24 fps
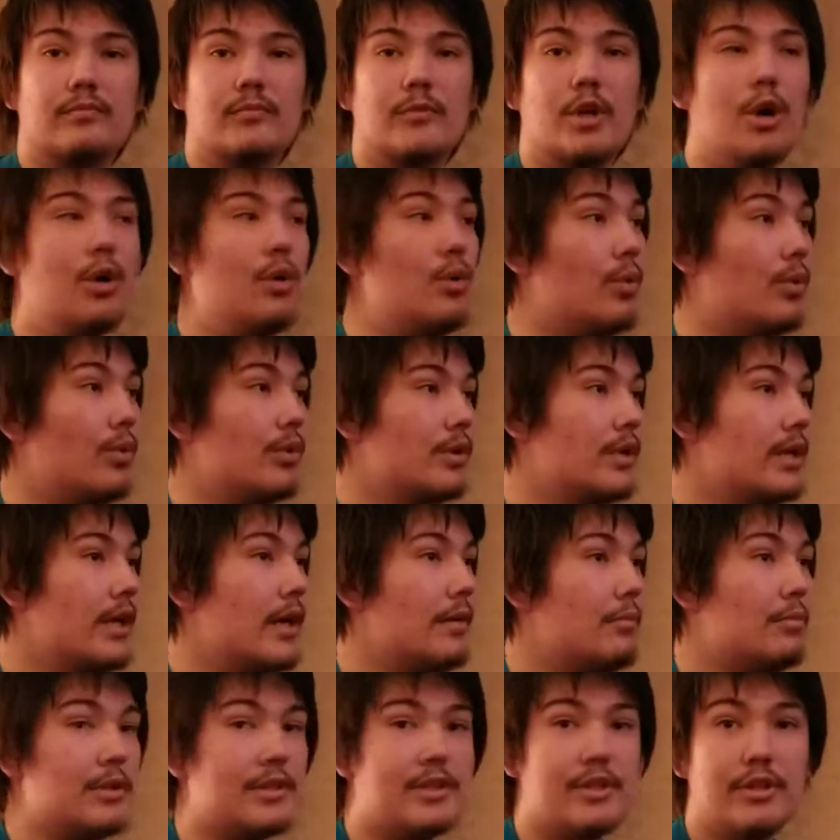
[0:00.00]
Oh, yeah,
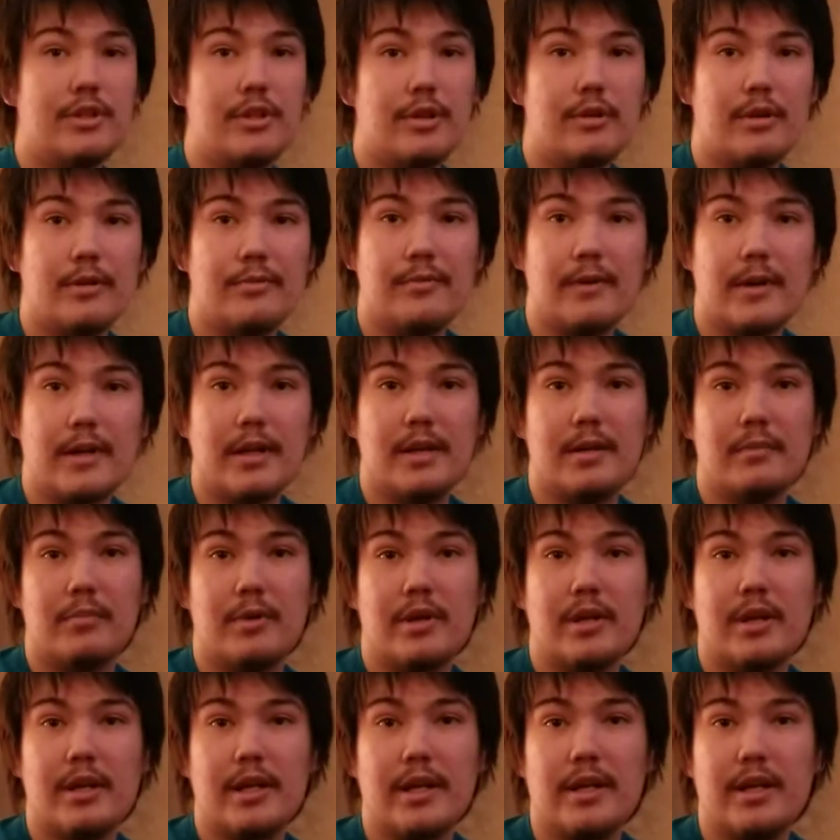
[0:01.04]
wasn't there a fucking
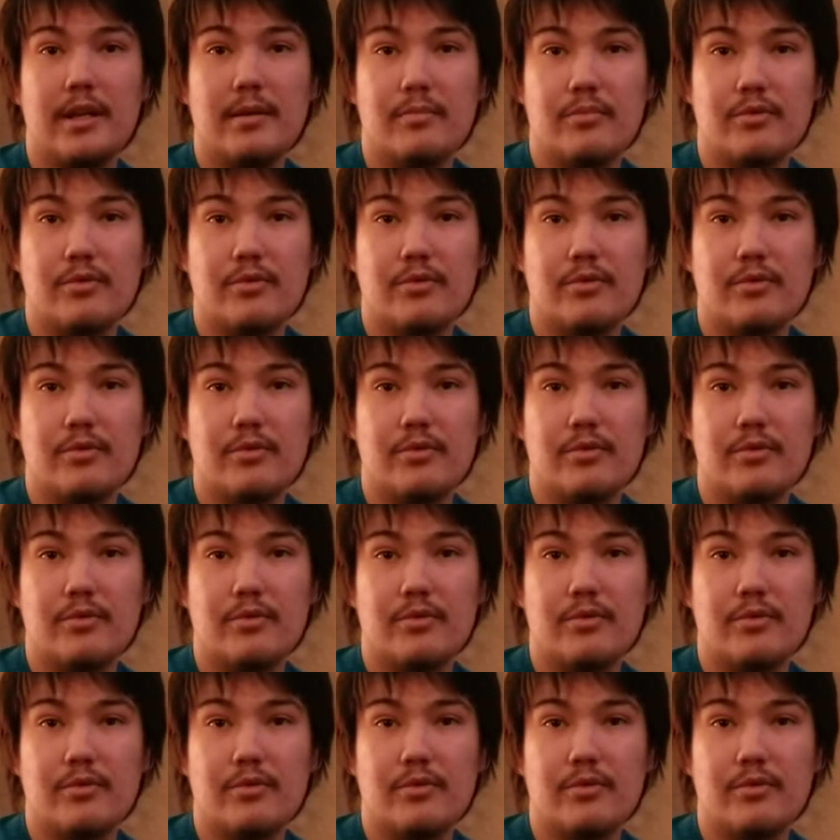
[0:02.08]
Canadian